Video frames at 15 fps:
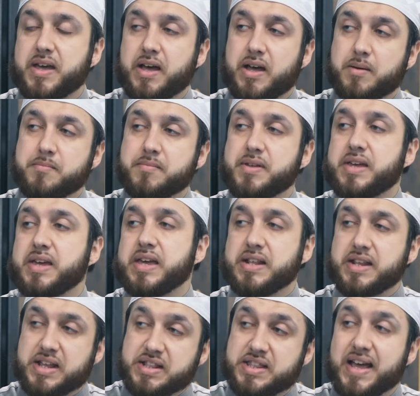
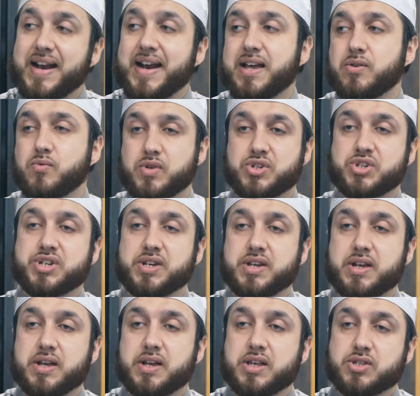in their language.
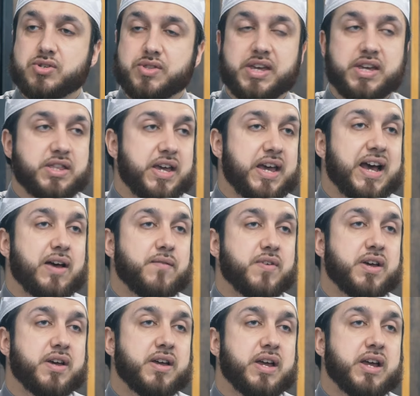So they have
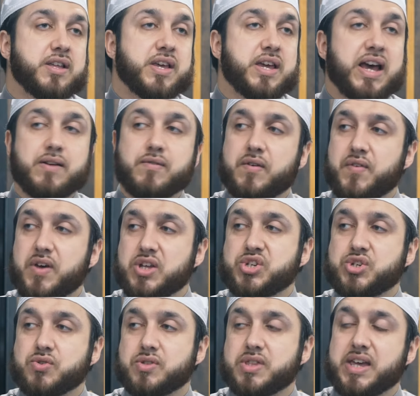a
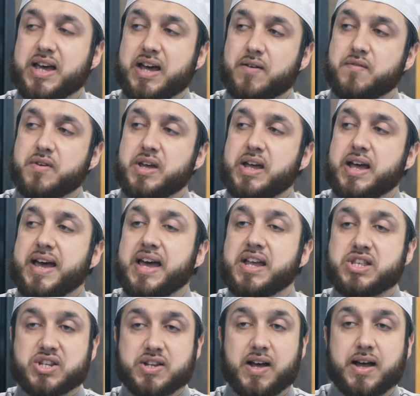virtue, they have a
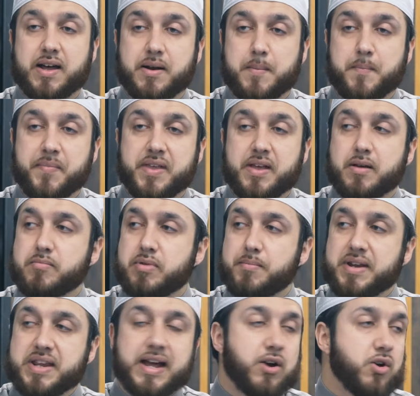head start. But
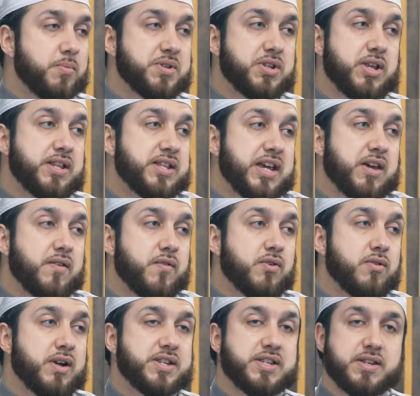many Arabs, they take it for
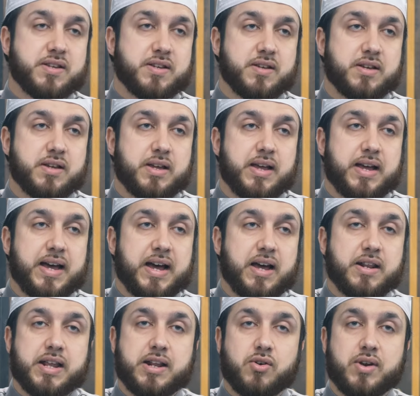granted.
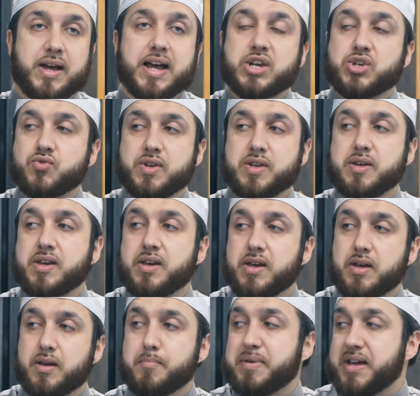And they don't actually
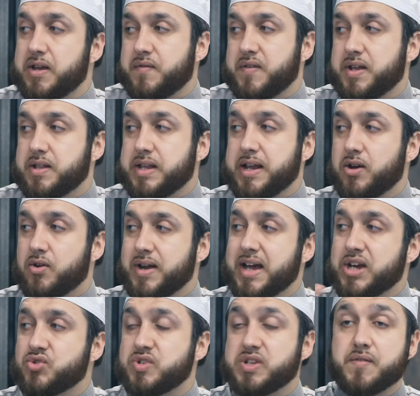benefit, they don't
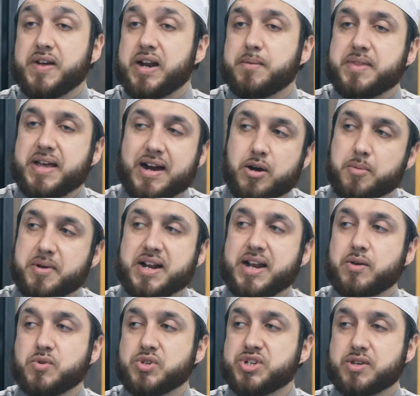actually develop their Arabic
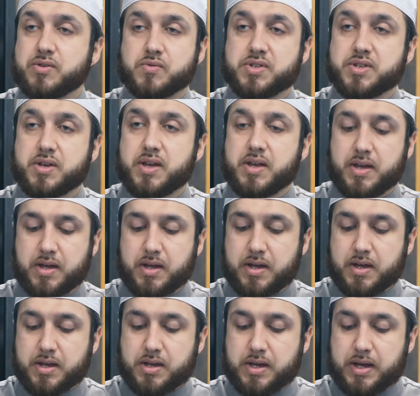language skills.
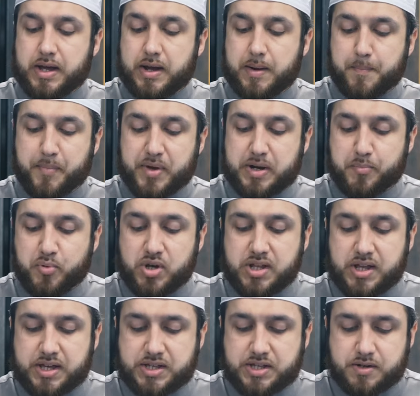But the
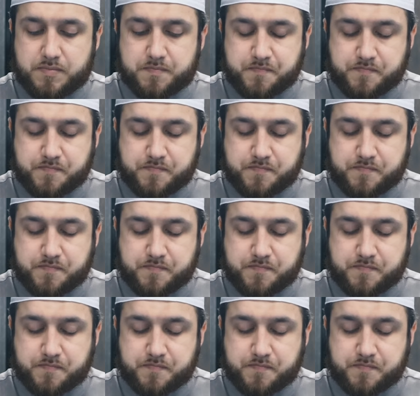point is,